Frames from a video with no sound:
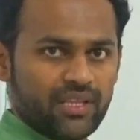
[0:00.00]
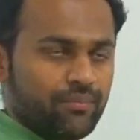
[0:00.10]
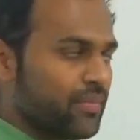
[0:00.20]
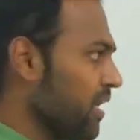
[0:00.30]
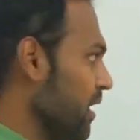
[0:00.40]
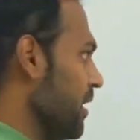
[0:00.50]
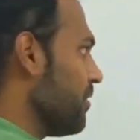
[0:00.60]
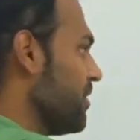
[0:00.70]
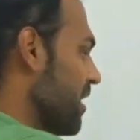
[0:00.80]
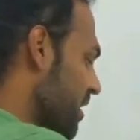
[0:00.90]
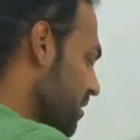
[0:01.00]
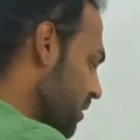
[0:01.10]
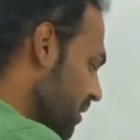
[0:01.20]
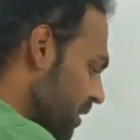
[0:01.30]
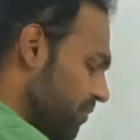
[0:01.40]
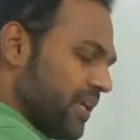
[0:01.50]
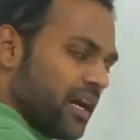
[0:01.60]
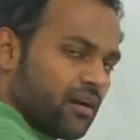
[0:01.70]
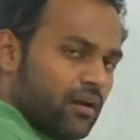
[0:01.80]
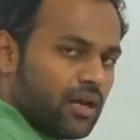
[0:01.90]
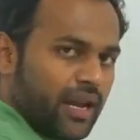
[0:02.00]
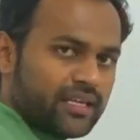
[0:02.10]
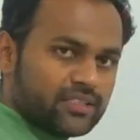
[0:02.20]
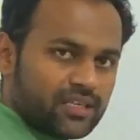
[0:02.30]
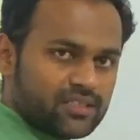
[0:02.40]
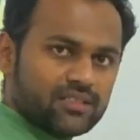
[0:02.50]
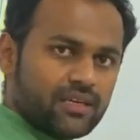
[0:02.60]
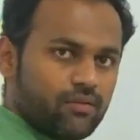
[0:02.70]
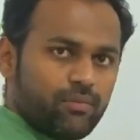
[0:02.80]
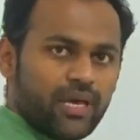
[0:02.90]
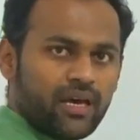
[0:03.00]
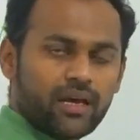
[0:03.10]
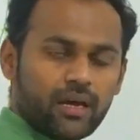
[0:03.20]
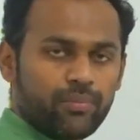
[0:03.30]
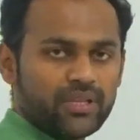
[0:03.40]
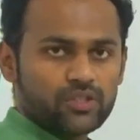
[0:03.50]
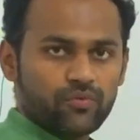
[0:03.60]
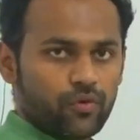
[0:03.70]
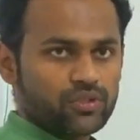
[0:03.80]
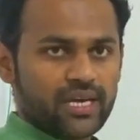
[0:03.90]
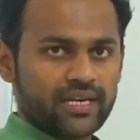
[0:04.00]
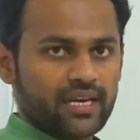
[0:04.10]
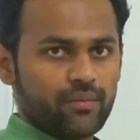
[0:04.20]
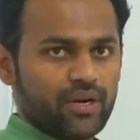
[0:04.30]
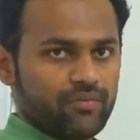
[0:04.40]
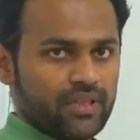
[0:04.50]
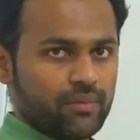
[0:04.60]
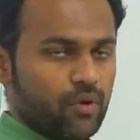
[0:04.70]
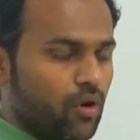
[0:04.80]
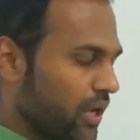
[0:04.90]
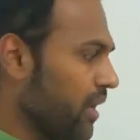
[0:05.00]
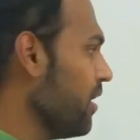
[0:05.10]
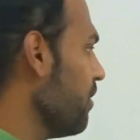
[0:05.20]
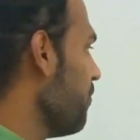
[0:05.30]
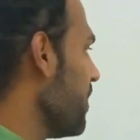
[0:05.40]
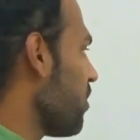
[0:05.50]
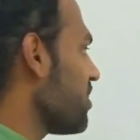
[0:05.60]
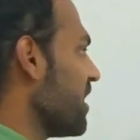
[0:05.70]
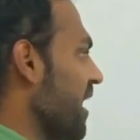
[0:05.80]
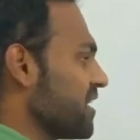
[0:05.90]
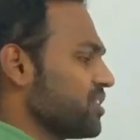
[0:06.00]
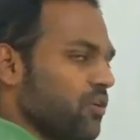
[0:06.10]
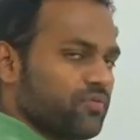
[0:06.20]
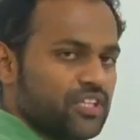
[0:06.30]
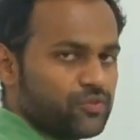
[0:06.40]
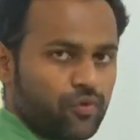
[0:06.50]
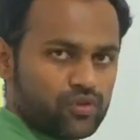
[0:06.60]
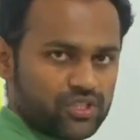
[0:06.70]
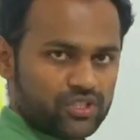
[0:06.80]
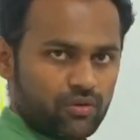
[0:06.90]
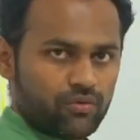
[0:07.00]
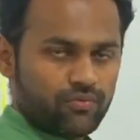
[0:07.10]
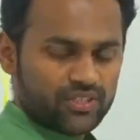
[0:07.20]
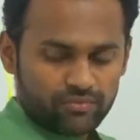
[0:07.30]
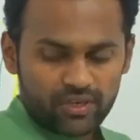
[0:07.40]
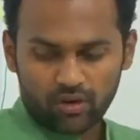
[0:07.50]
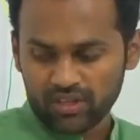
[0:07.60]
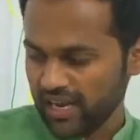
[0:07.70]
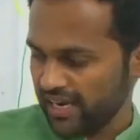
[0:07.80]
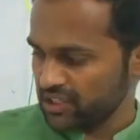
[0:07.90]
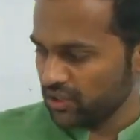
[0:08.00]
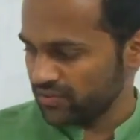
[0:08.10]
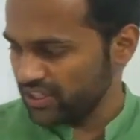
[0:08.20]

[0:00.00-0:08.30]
them. If they are like charges, there will be a repulsive force acting in between them. Okay, we'll draw the direction of these forces now. First, we'll draw the direction of